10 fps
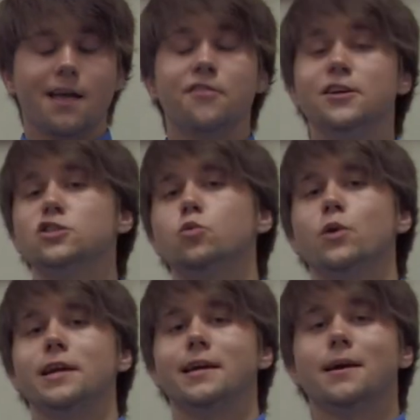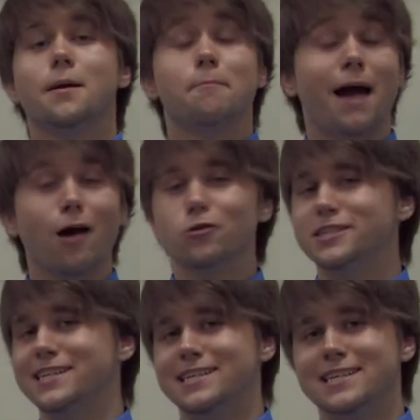This week, Power
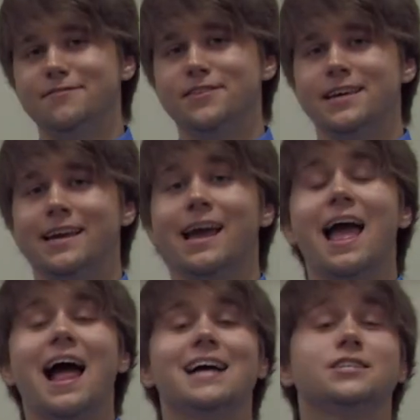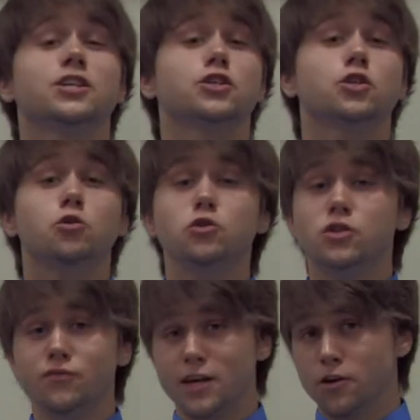TTV has an
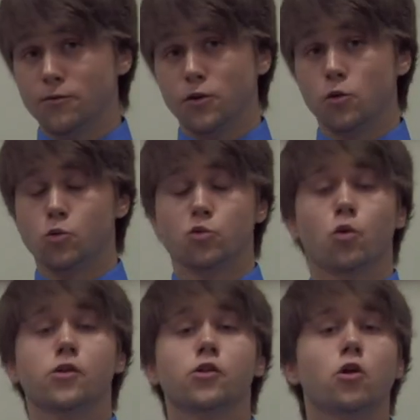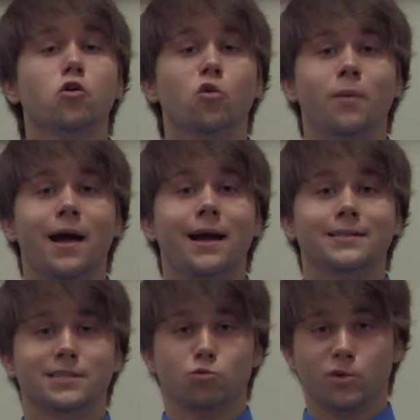exclusive interview with one of the local
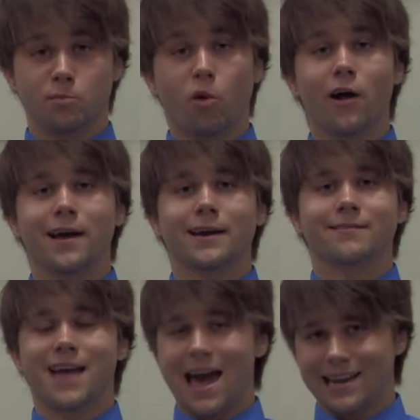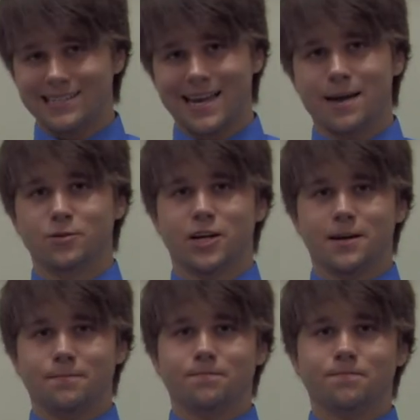bands that will be playing at Exam
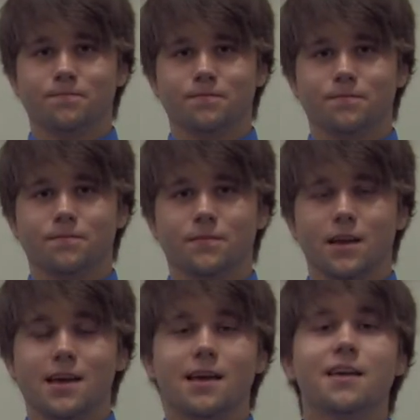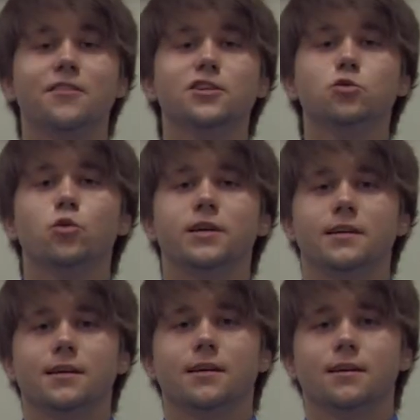Jam. This
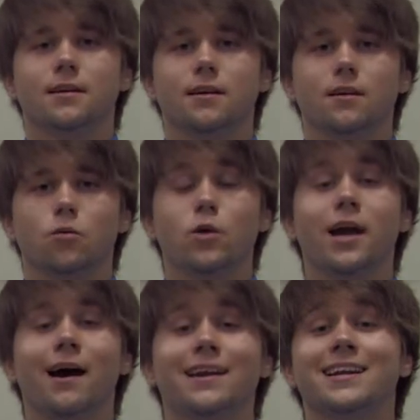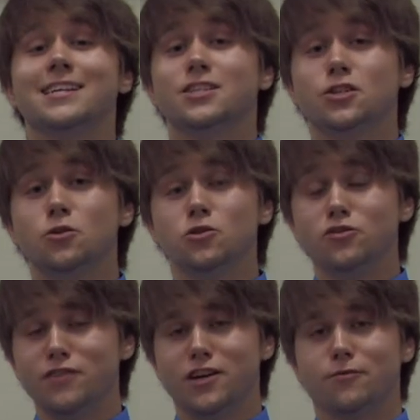week, we got an
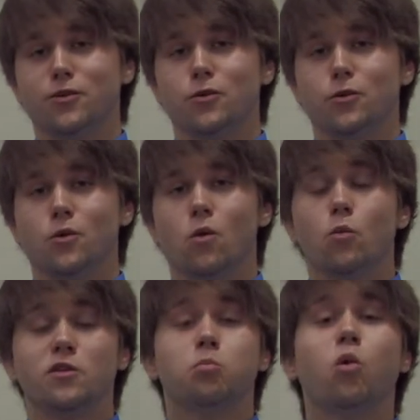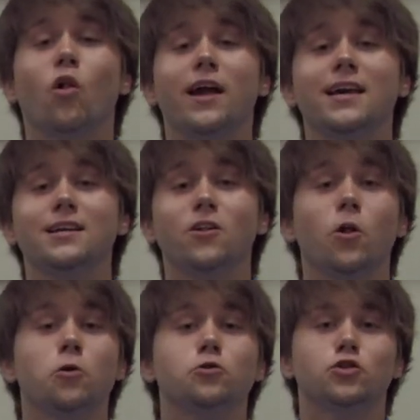exclusive interview with
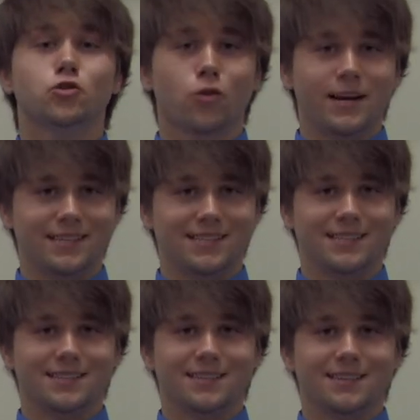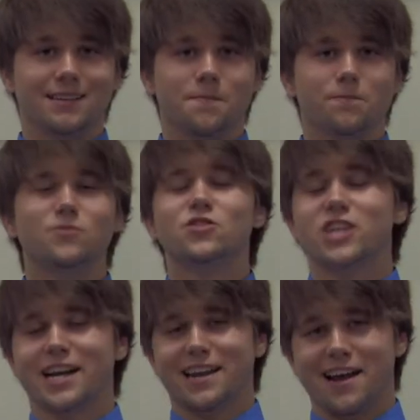Plainclothes Tracy.
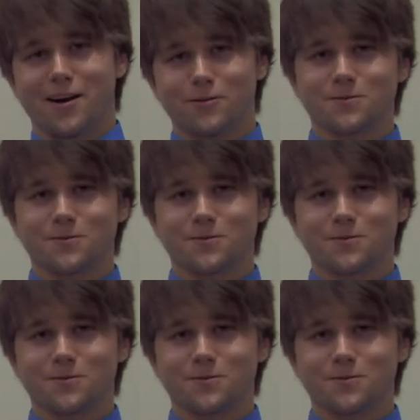Check it out.